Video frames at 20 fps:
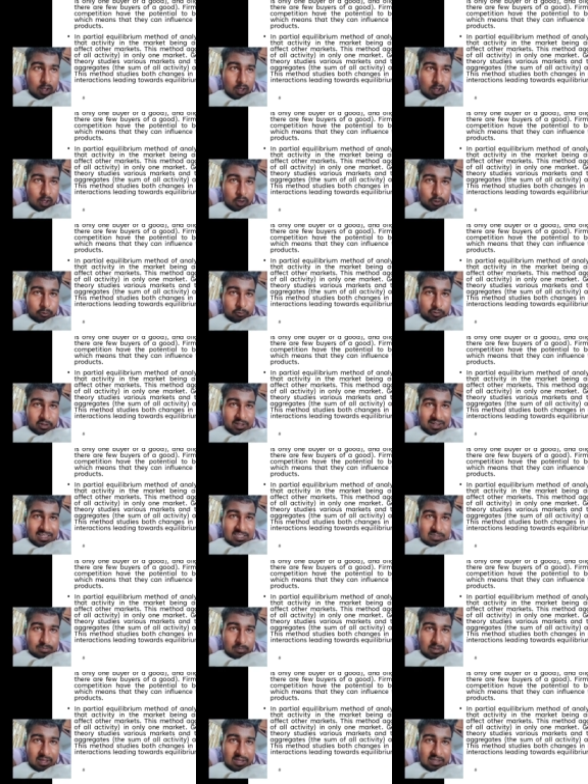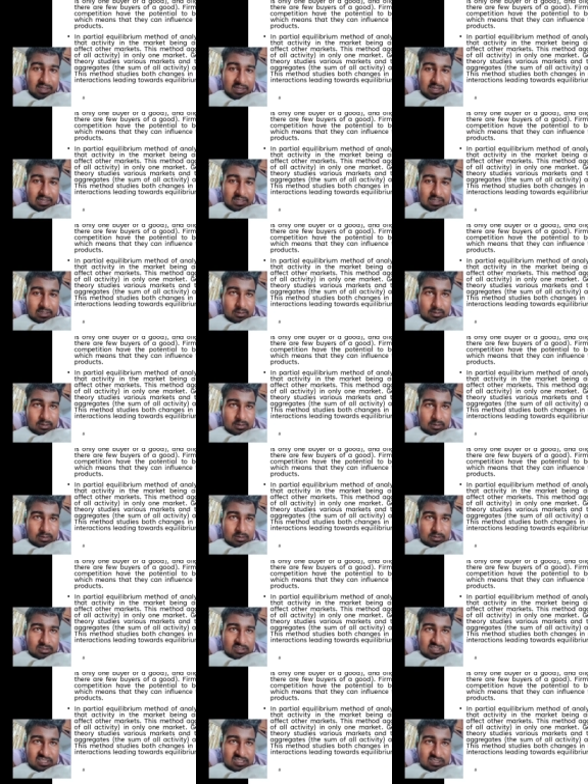Various market
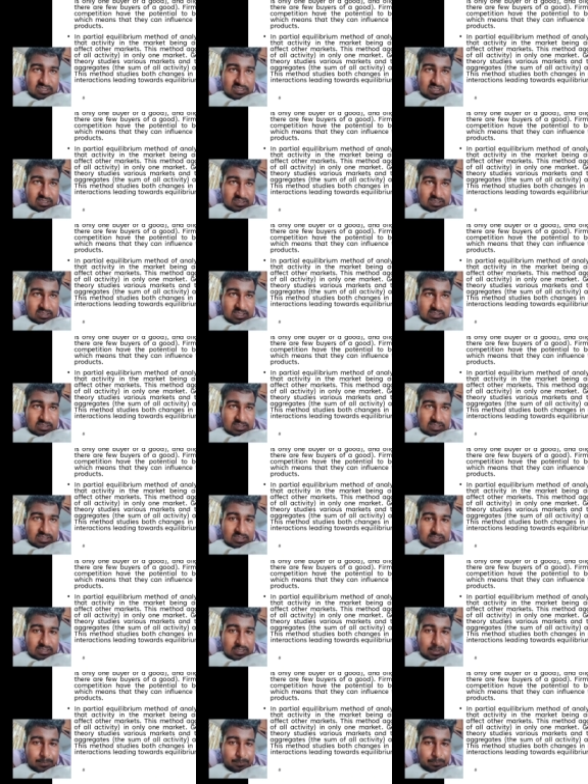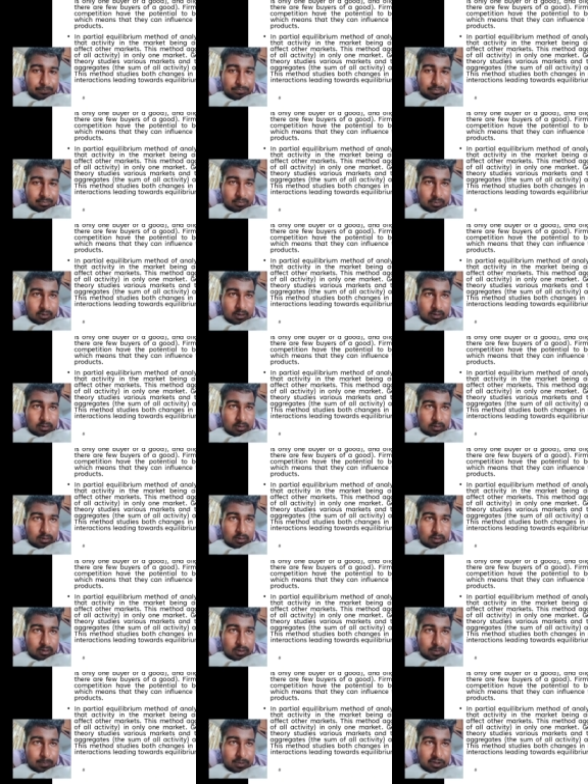structures exist in
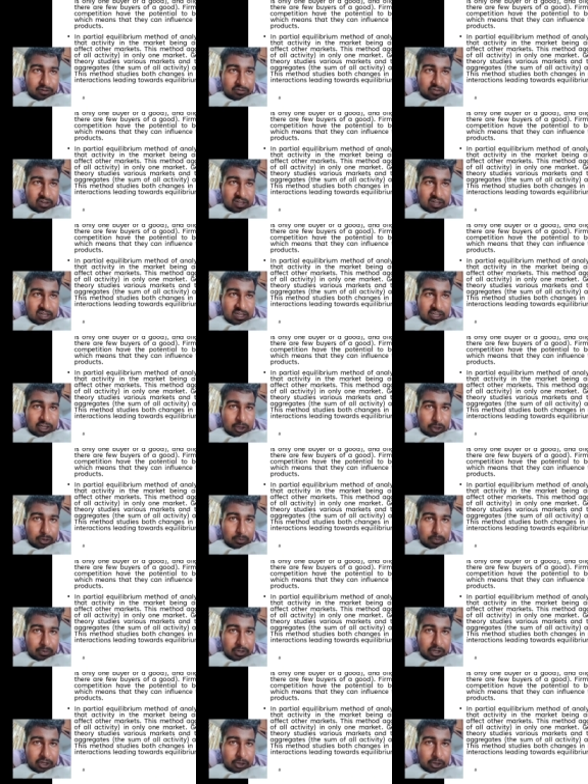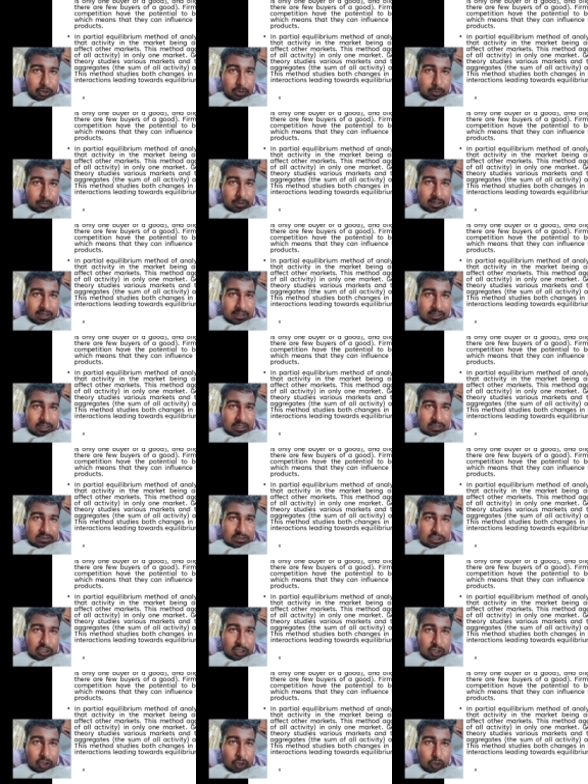perfectly competitive markets.
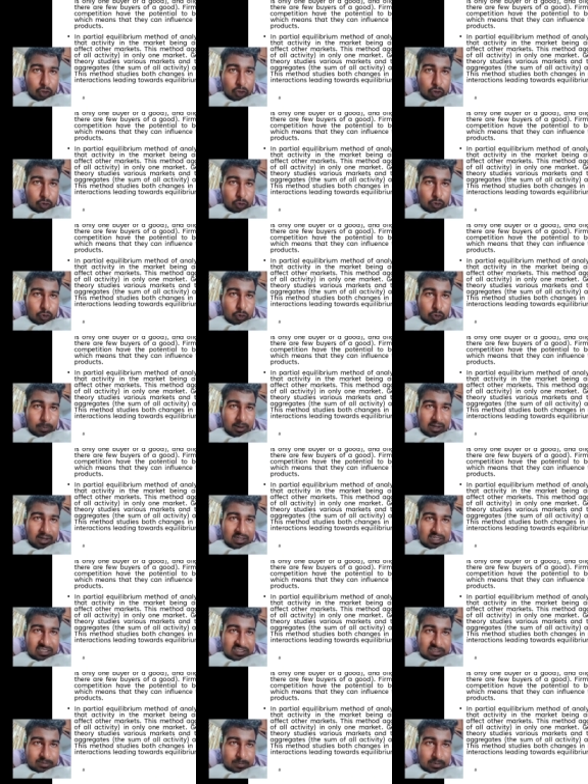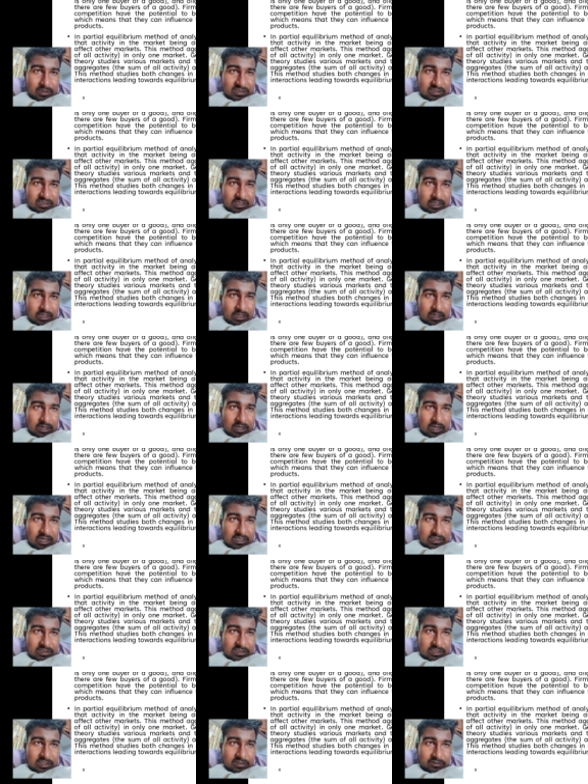No participants are large
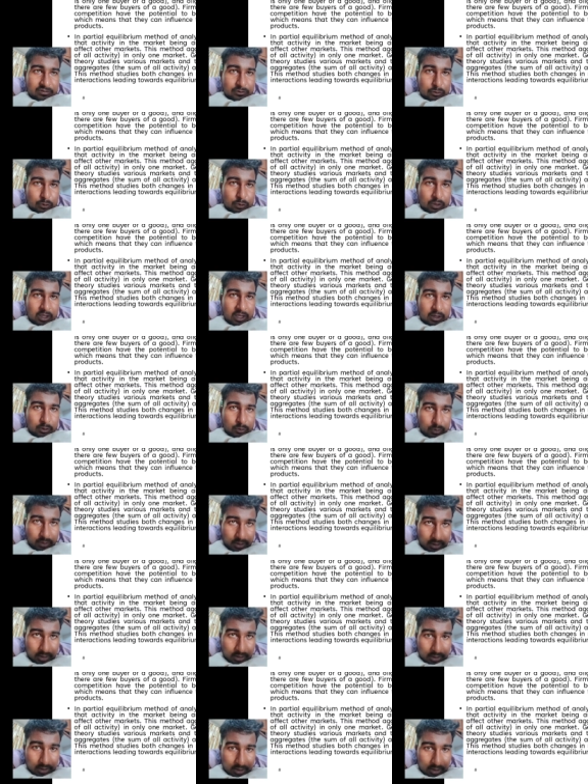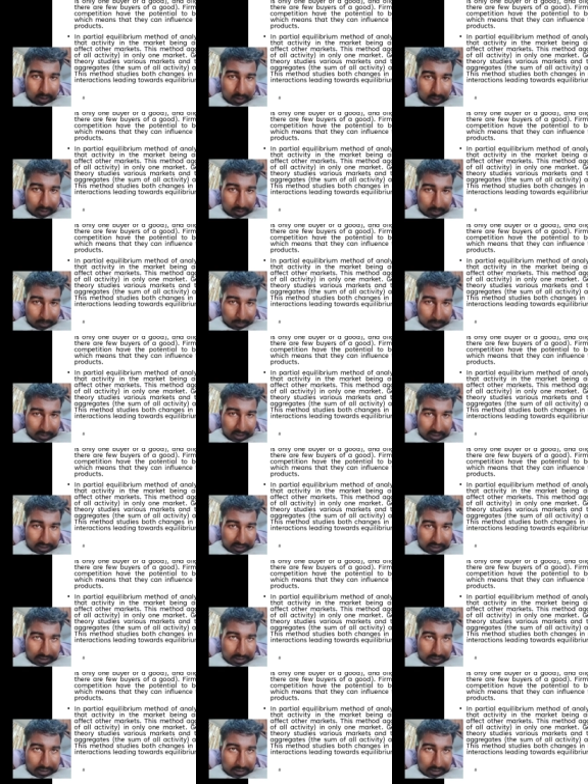enough to have the market